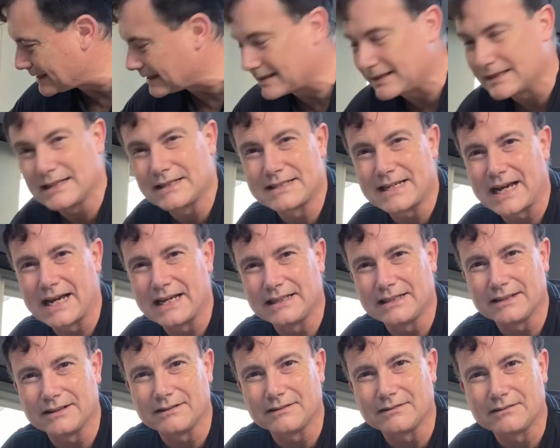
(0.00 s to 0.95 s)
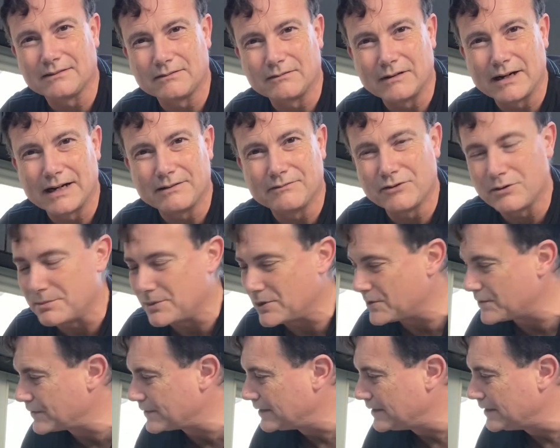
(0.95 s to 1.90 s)
Italian red
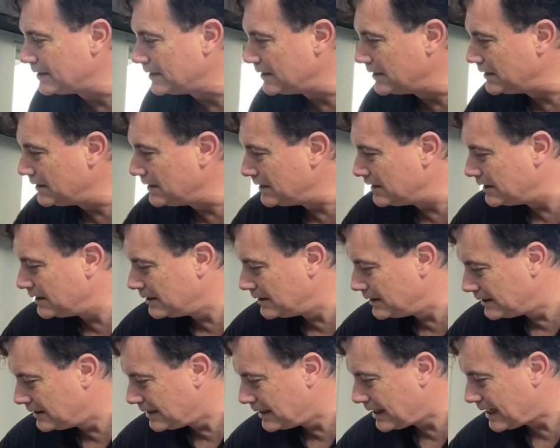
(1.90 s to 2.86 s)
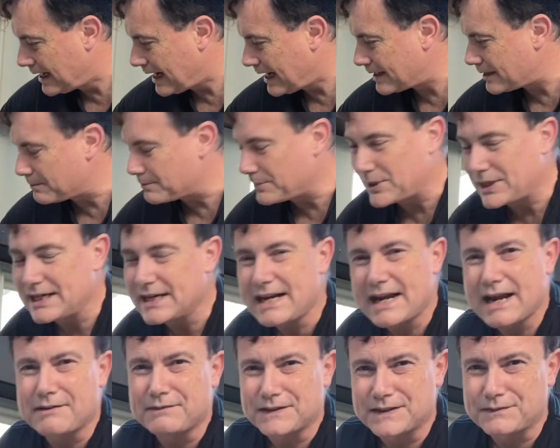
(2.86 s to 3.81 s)
vermouth. And I'm bringing
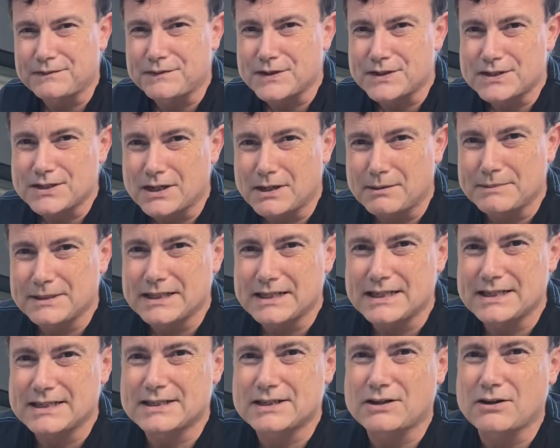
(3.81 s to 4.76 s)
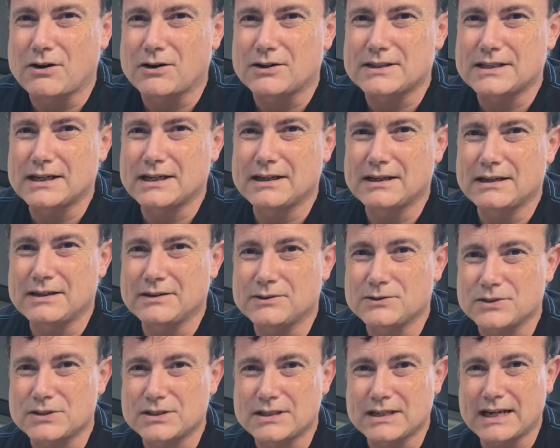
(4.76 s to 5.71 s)
out for the first time in these
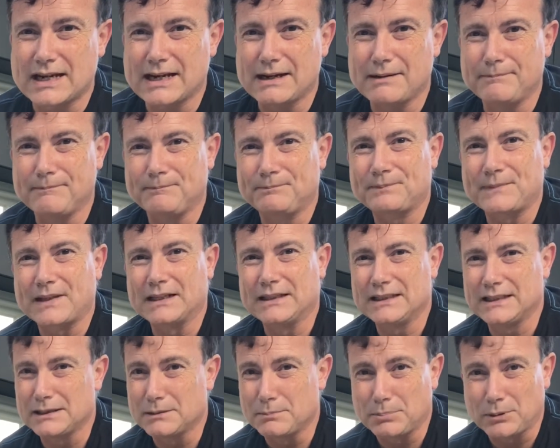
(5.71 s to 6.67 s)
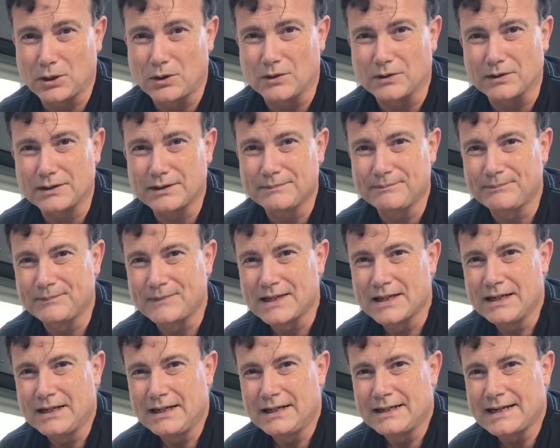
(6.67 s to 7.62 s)
cocktails Lille Blanc.
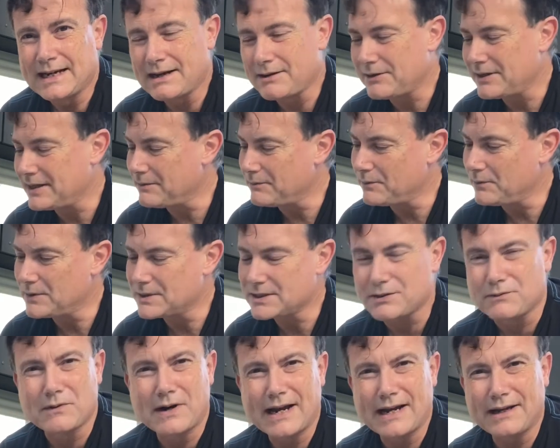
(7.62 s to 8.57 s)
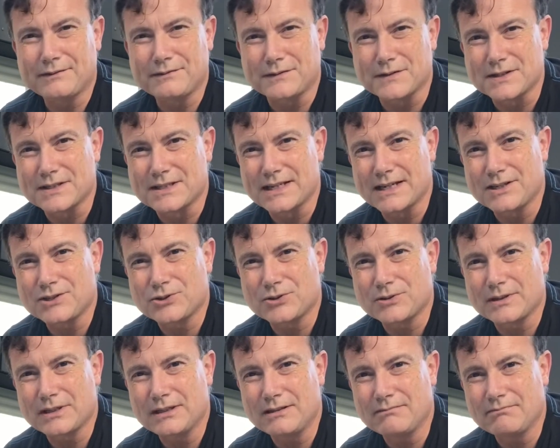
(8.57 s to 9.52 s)
Now it was around for a
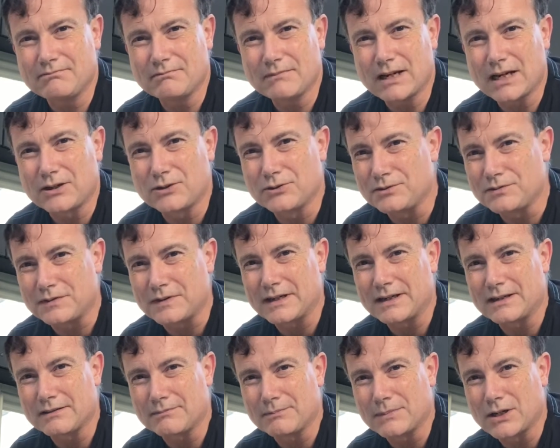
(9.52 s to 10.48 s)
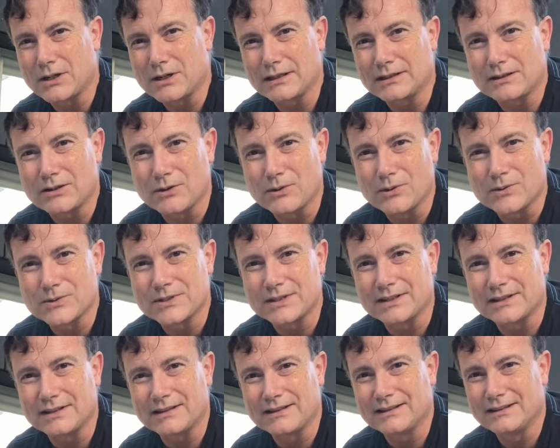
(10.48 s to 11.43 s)
century. A good friend of mine calls
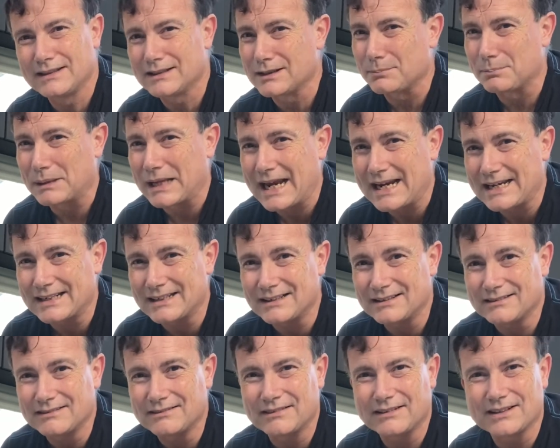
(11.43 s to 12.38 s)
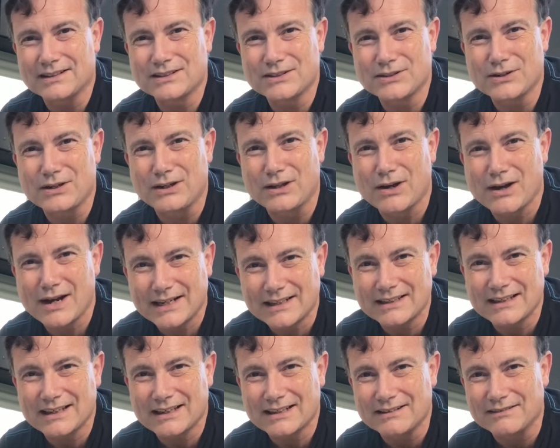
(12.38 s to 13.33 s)
it Little Blanket. I sort of like
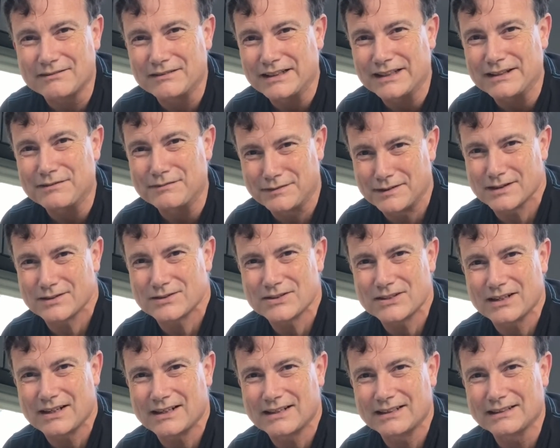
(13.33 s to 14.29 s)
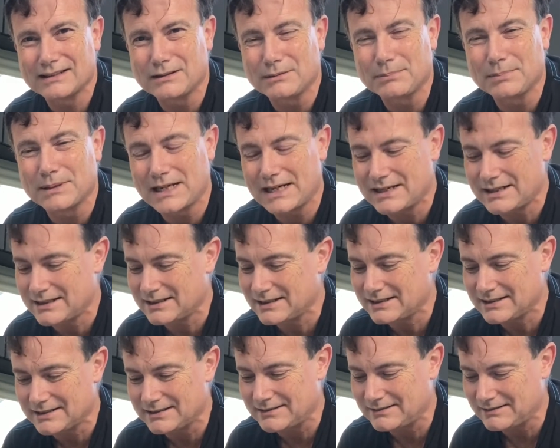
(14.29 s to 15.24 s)
that. It really feels like a little
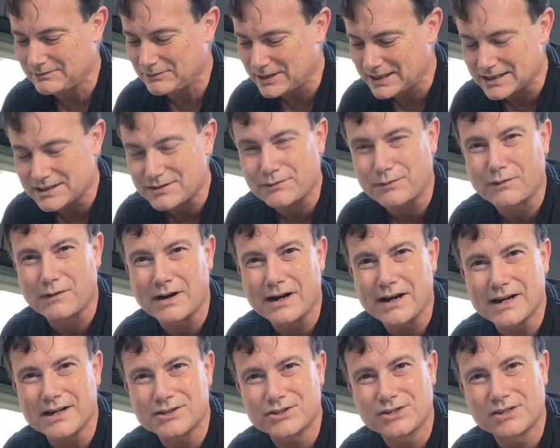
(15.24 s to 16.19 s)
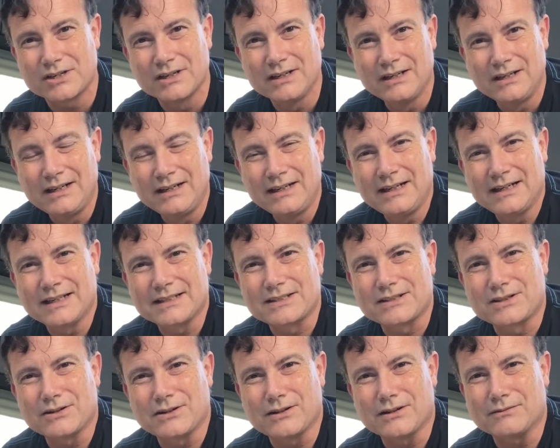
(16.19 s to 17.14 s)
blanket. When it's fresh, it's
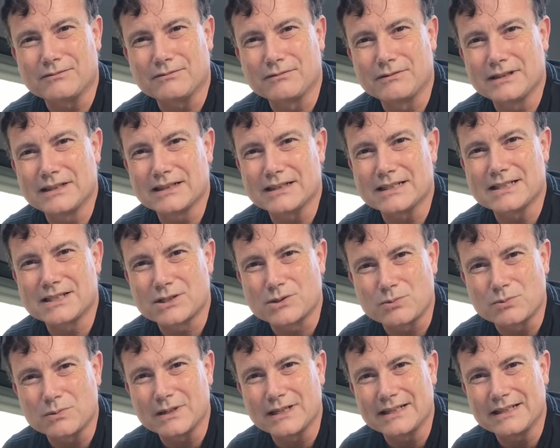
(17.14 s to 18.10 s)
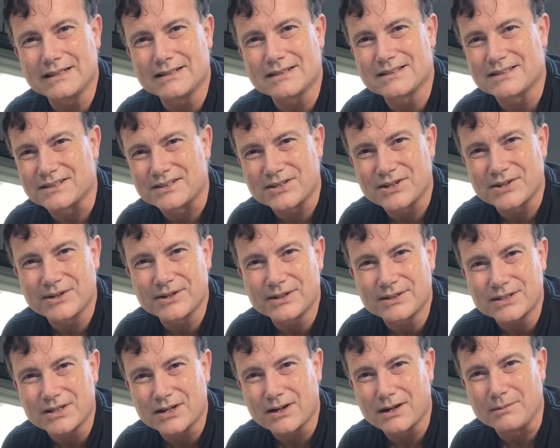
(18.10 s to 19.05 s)
got really sweet Sauterne
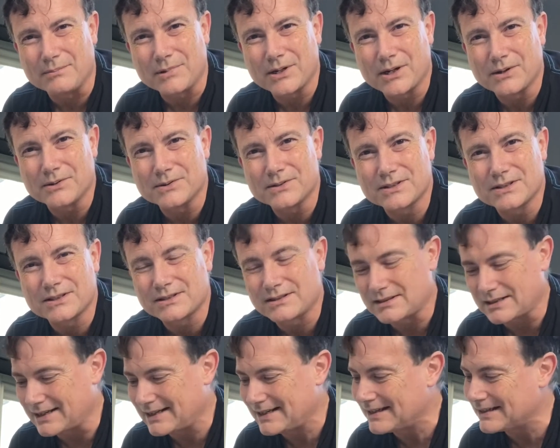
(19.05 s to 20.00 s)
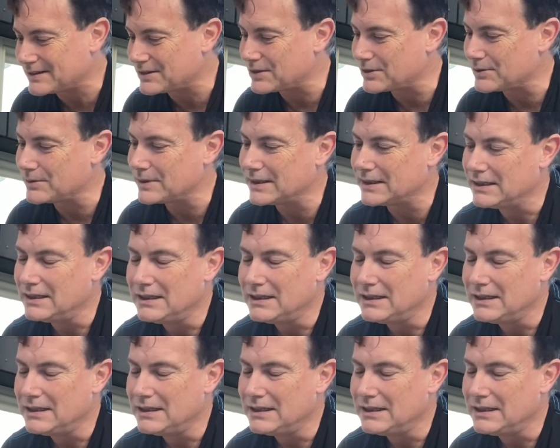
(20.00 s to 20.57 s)
type notes to it.